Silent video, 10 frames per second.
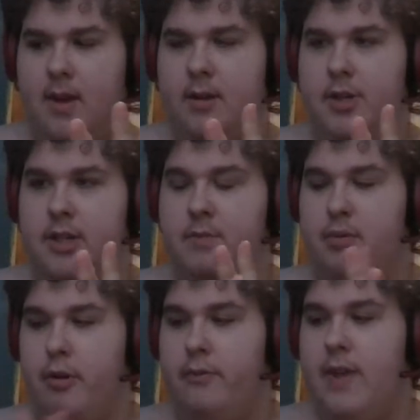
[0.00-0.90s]
just to
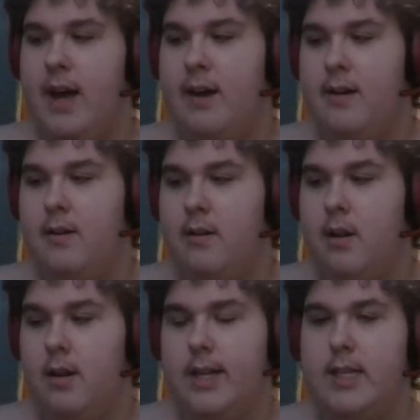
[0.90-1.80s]
prove that
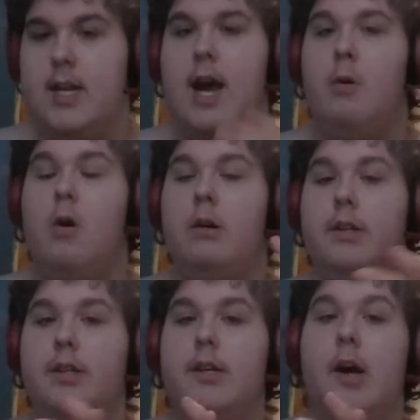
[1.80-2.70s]
only the
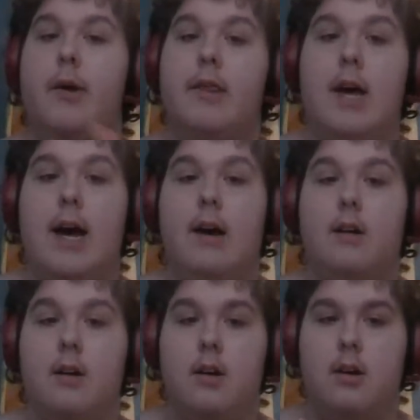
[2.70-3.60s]
Skywalkers can go in there.
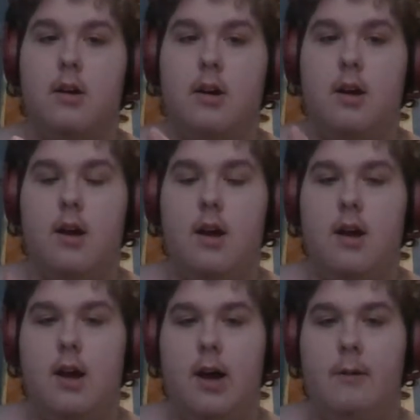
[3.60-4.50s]

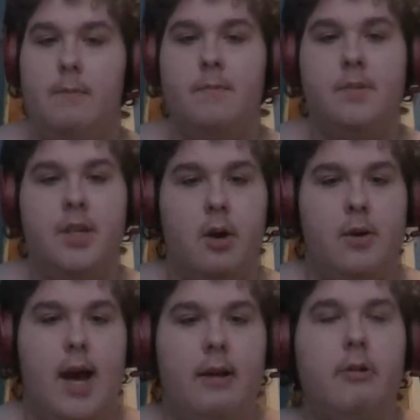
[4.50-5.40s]
Um, so
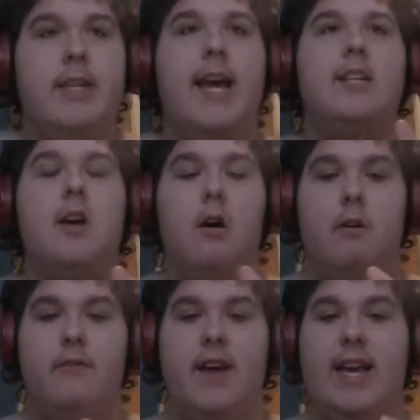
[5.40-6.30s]
Kylo takes
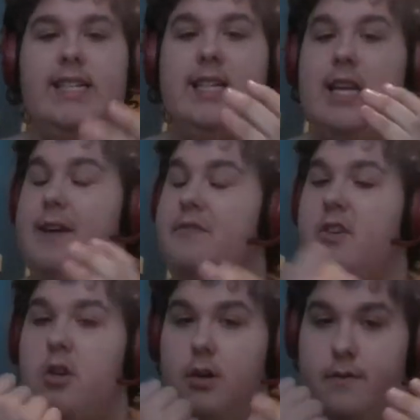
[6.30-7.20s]
off his left
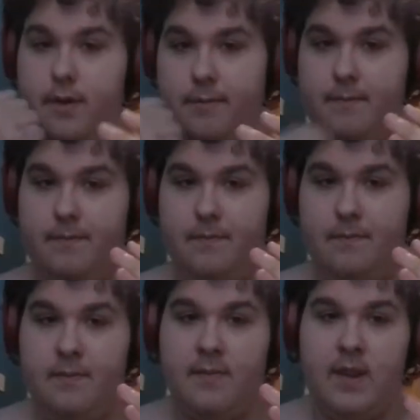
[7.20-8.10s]
glove
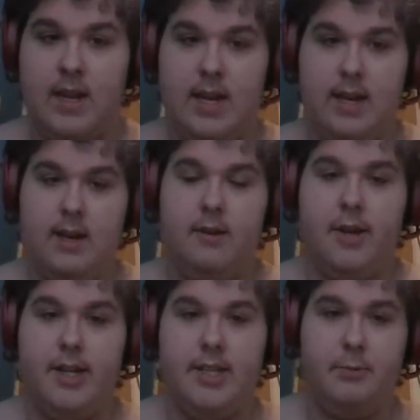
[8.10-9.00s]

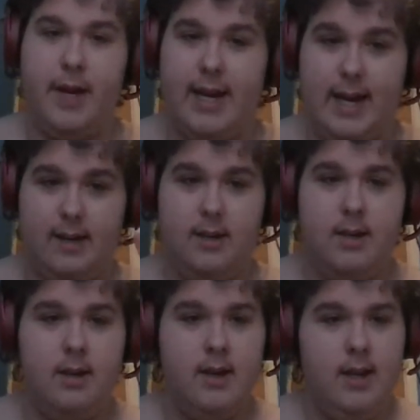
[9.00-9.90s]
because it's his weak
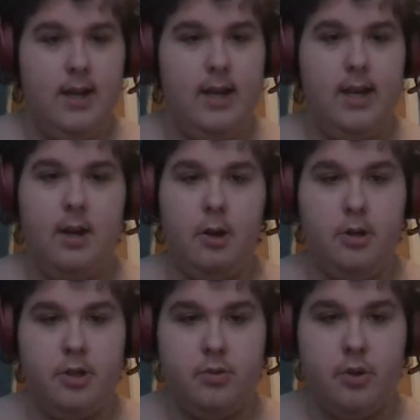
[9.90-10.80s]
hand. He
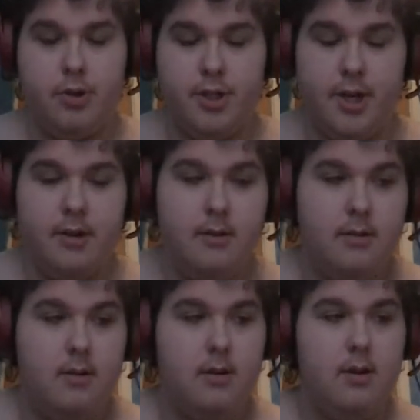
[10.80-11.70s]
orders Trudgen,
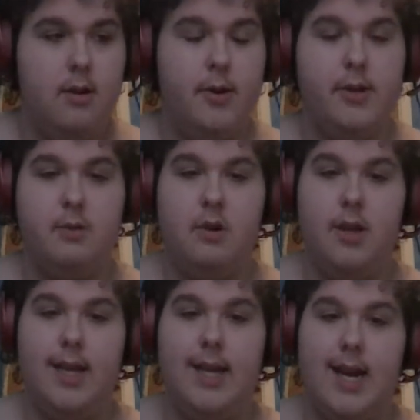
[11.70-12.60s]
who is one
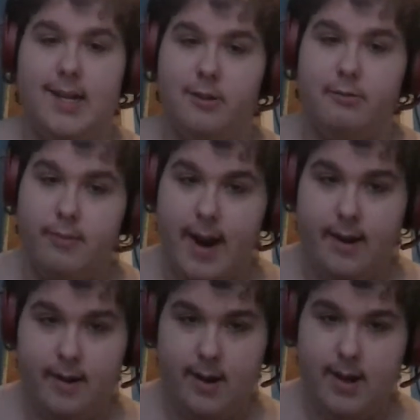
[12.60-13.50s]
of the Knights of
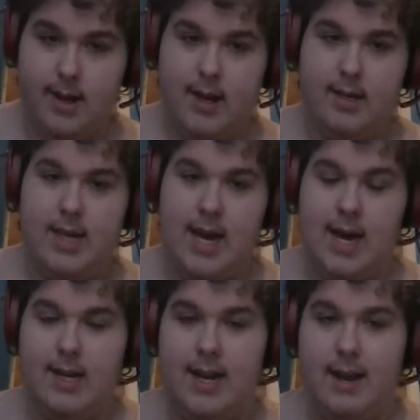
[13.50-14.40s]
Ren, to
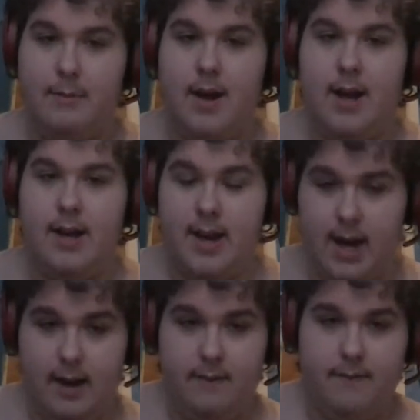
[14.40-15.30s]
hand him a
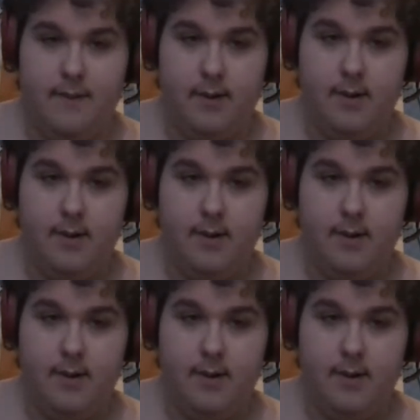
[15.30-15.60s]
knife.